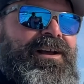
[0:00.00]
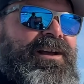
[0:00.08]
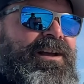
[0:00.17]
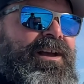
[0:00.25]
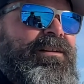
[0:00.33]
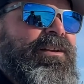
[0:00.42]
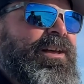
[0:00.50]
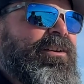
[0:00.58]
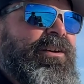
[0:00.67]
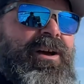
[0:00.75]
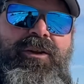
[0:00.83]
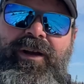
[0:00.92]
I don't
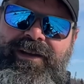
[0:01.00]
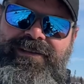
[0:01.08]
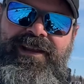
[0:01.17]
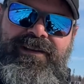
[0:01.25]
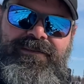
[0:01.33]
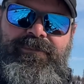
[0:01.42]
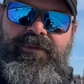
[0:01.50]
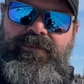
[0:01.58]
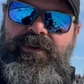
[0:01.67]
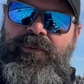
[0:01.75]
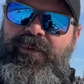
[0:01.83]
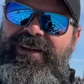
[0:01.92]
know how long it takes them,
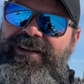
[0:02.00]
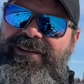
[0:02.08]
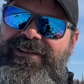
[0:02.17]
a week?